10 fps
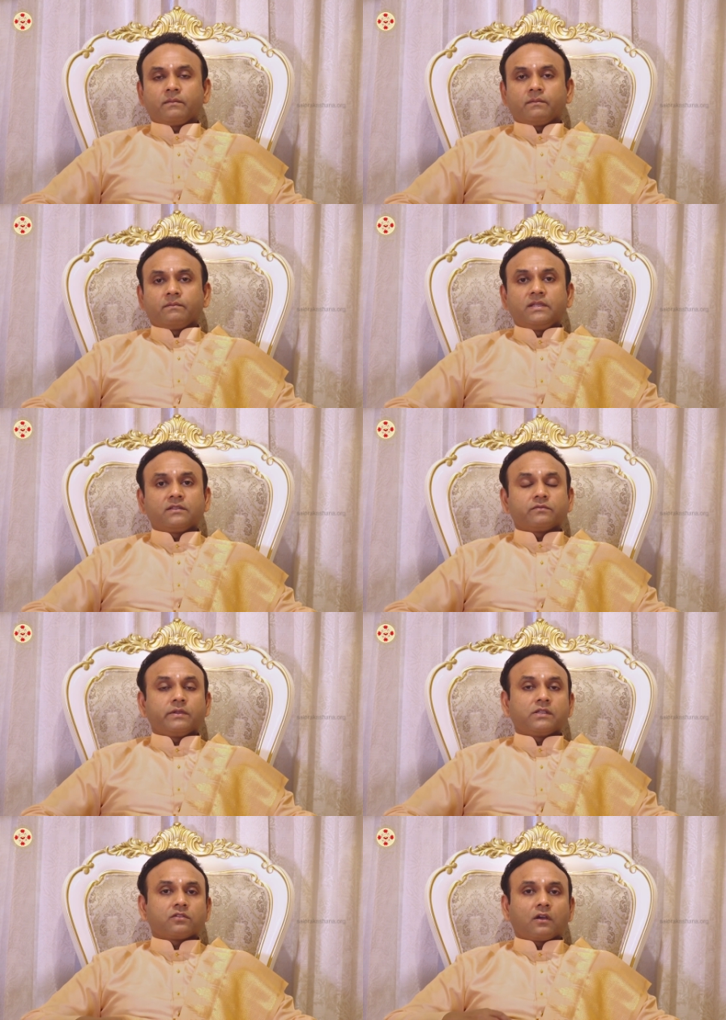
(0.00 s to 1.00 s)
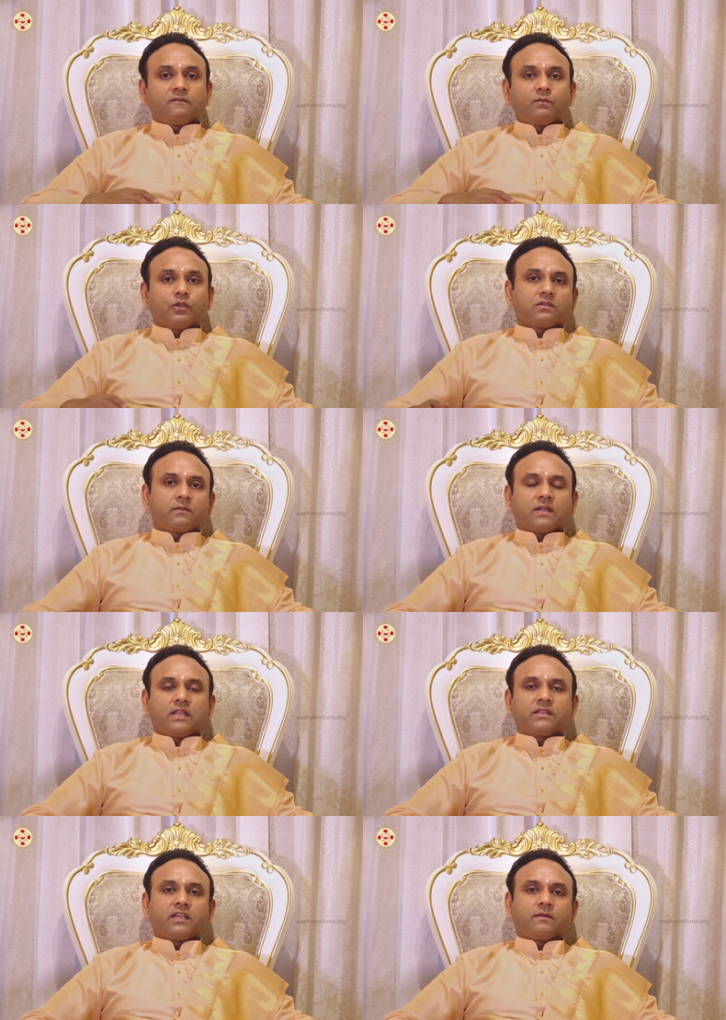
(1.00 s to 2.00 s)
this will solve most of our
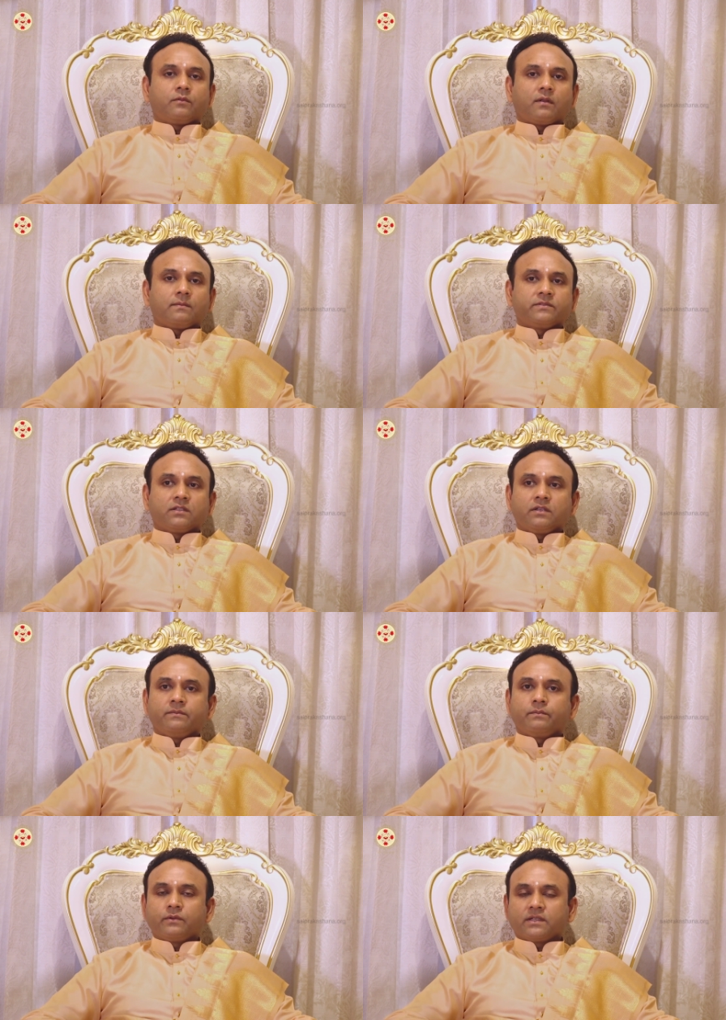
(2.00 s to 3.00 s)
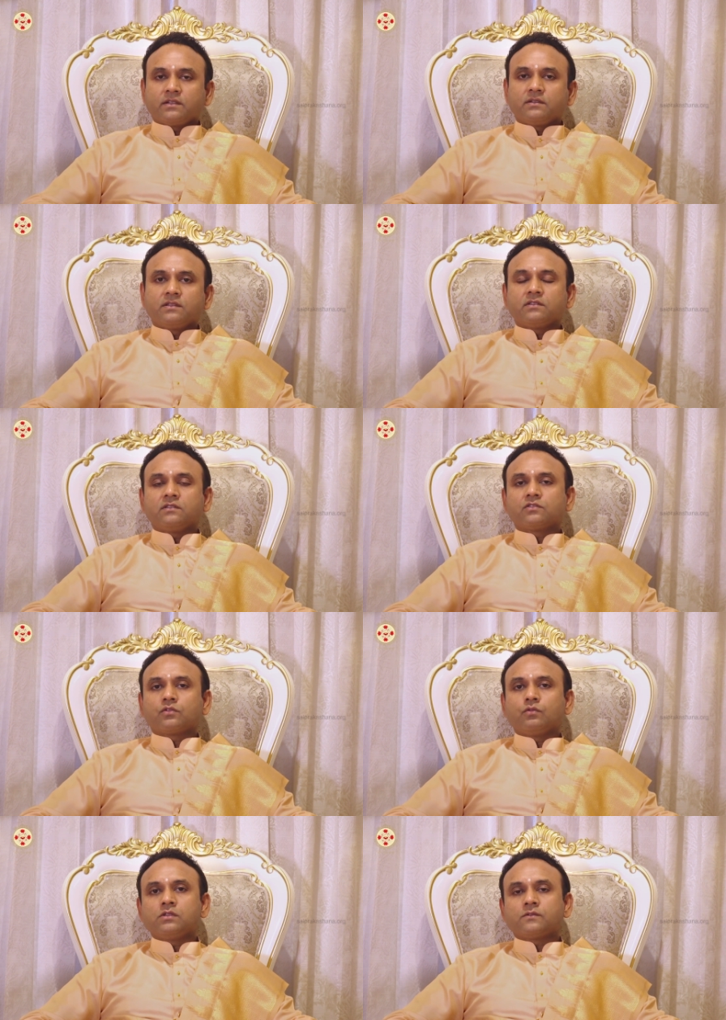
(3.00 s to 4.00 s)
healthcare problems. It will improve attendance in the
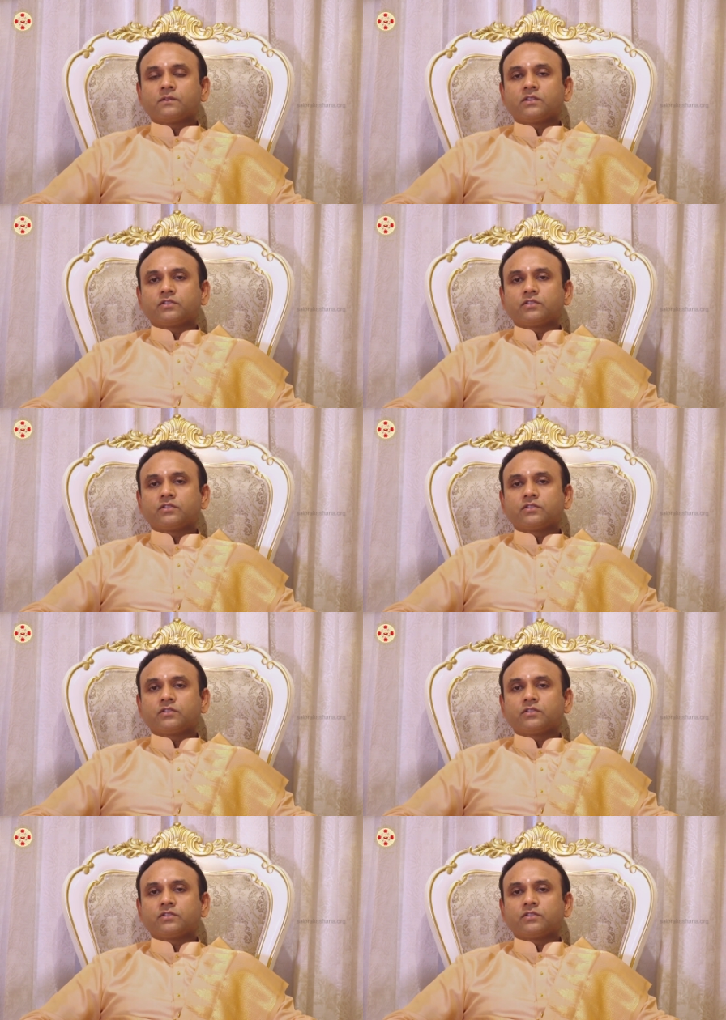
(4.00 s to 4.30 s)
schools for the